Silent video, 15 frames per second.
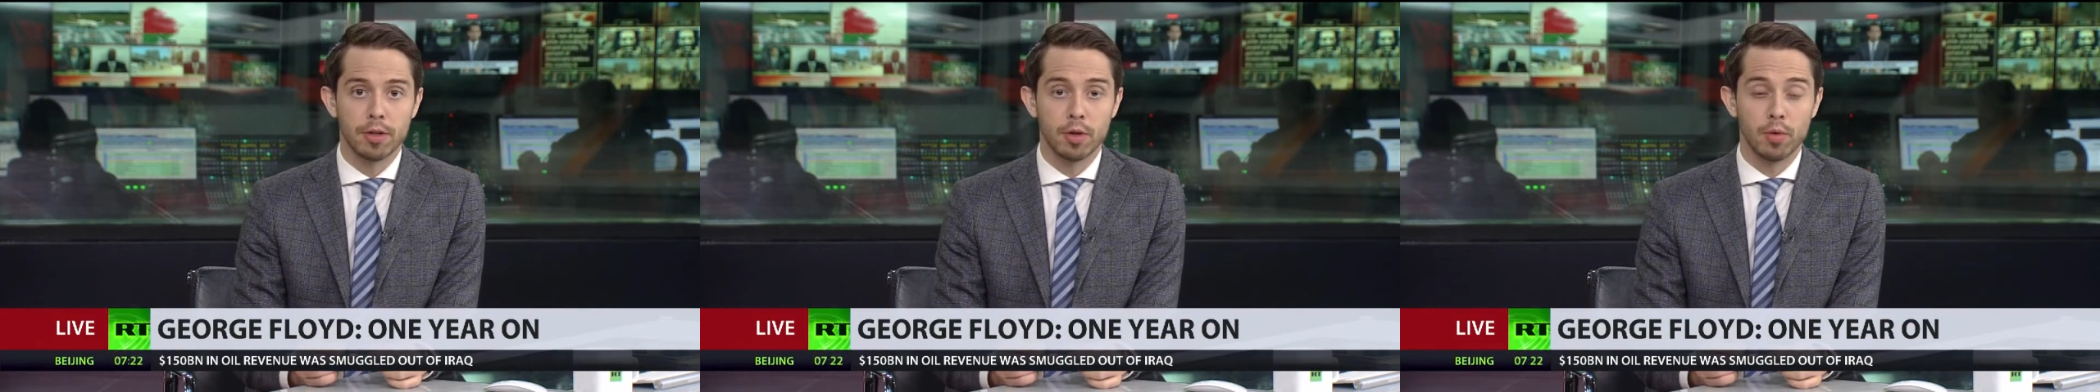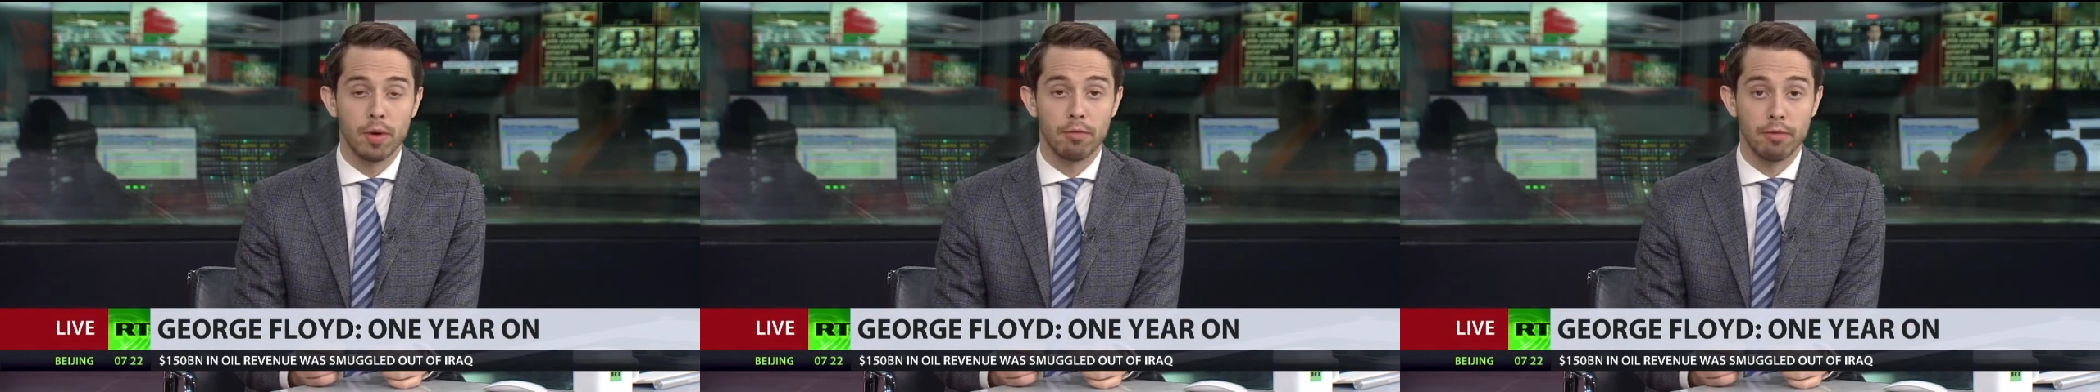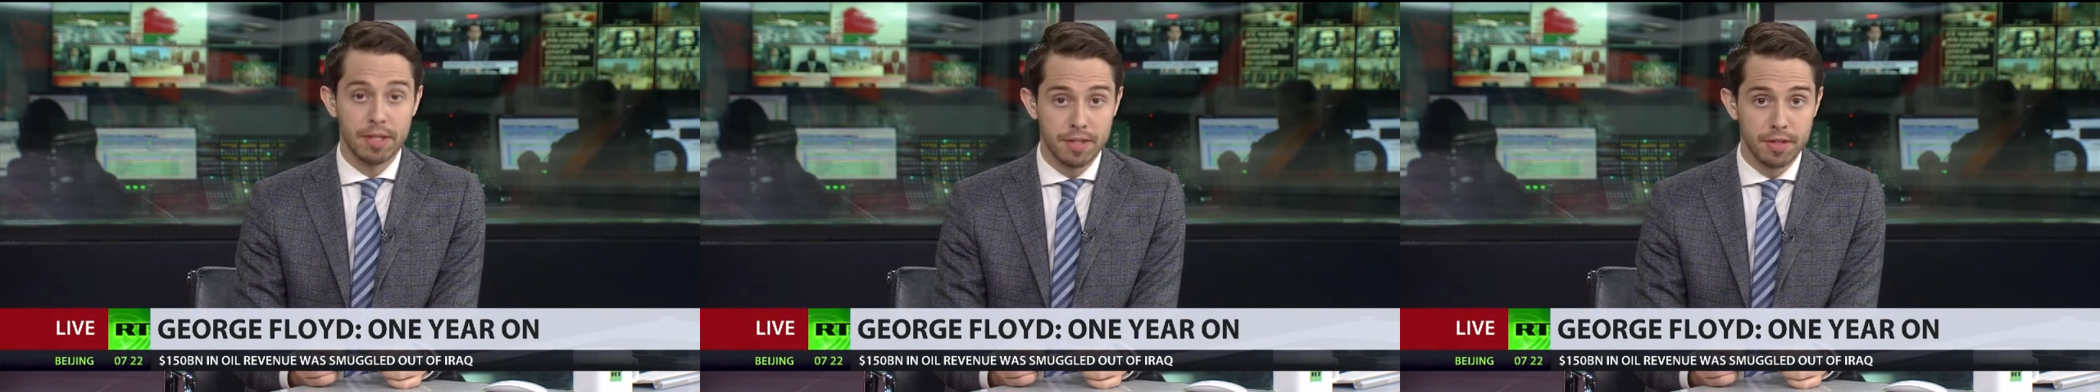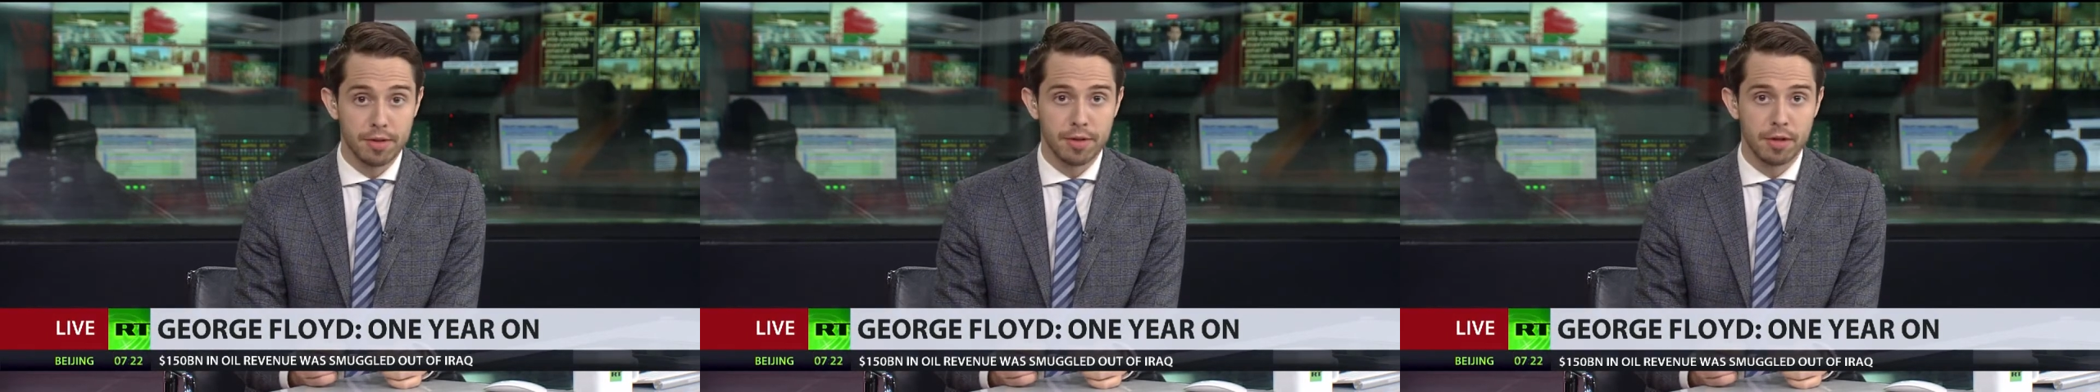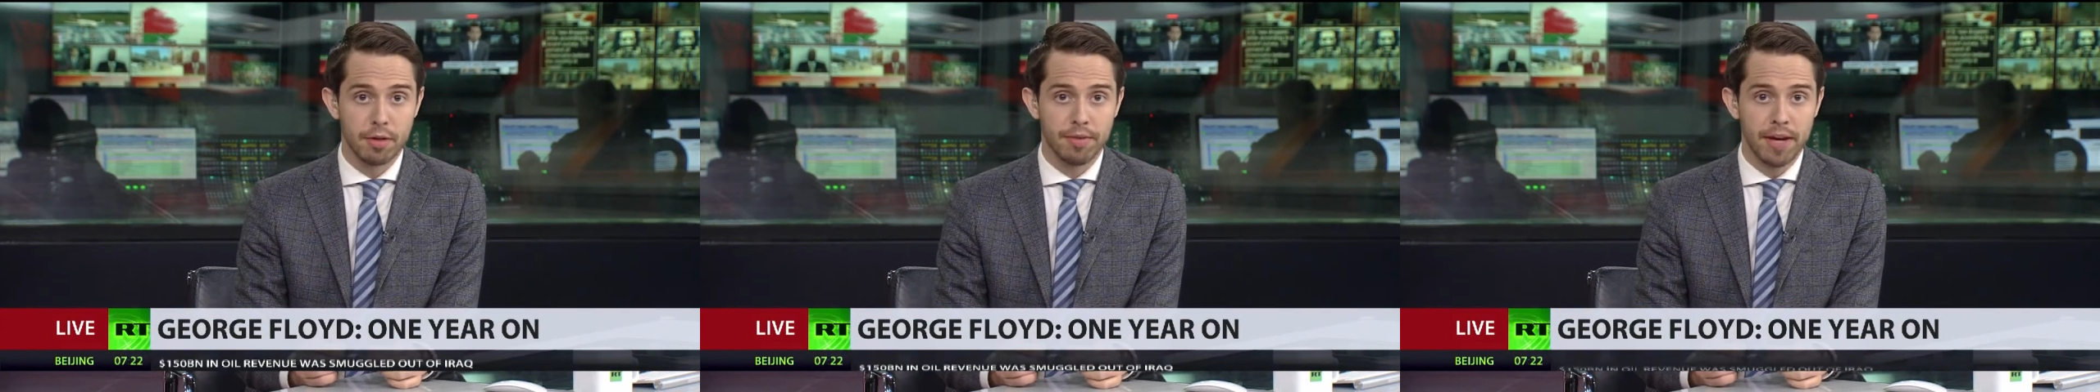to a recent
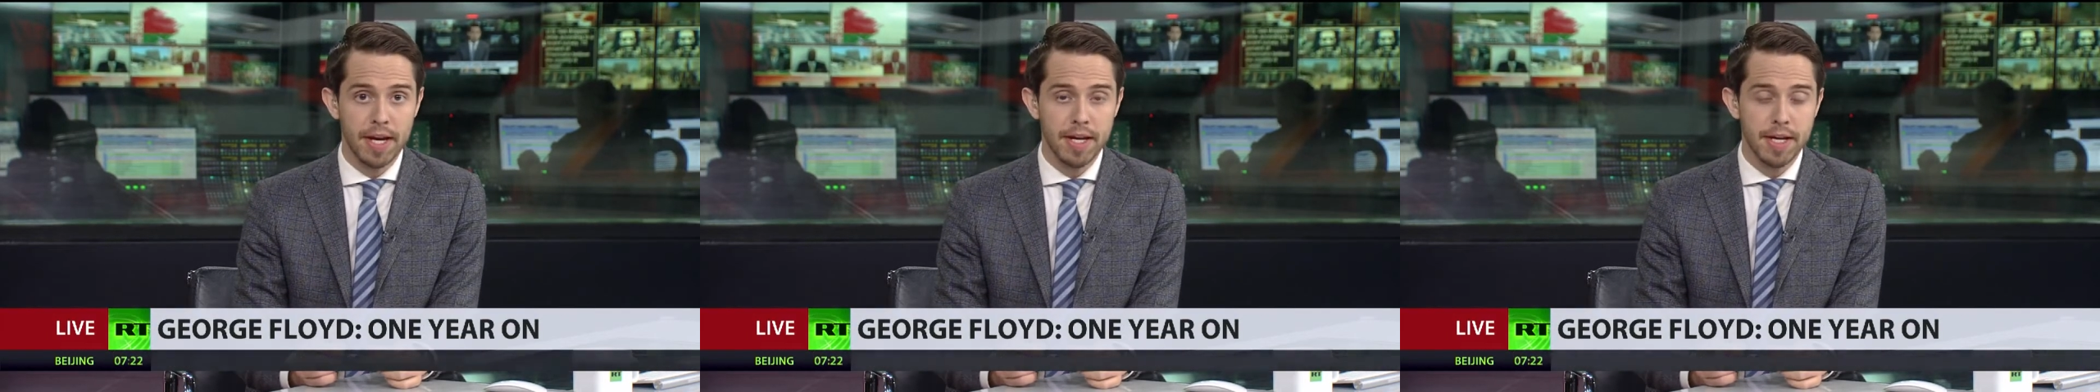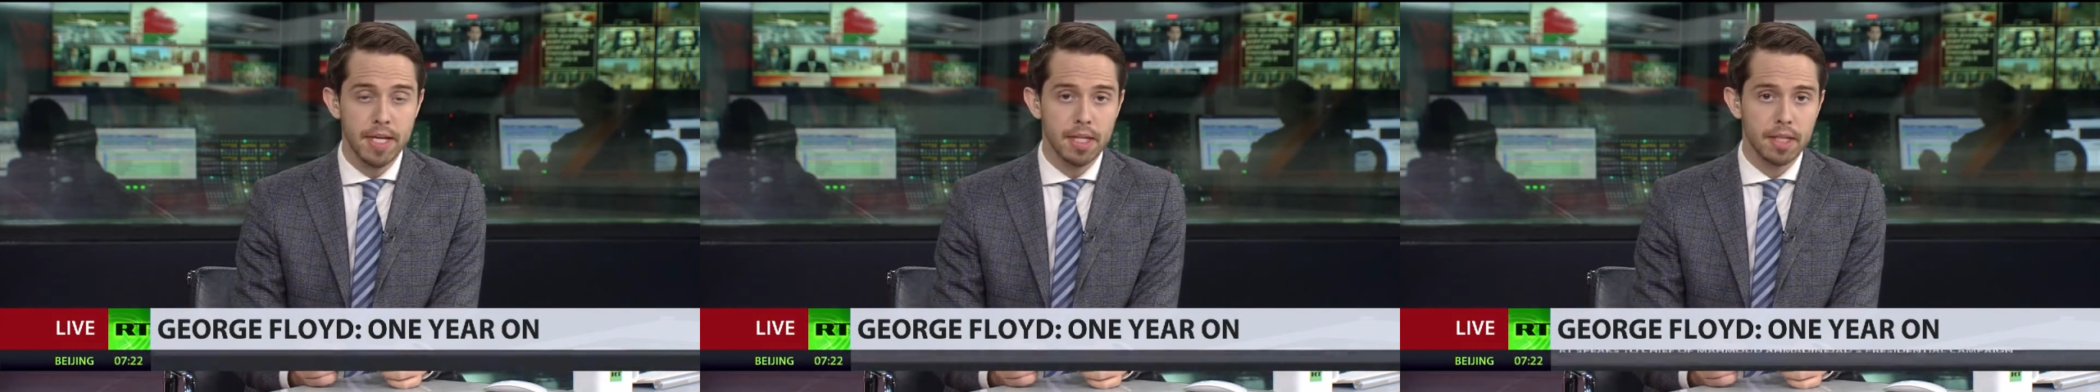survey,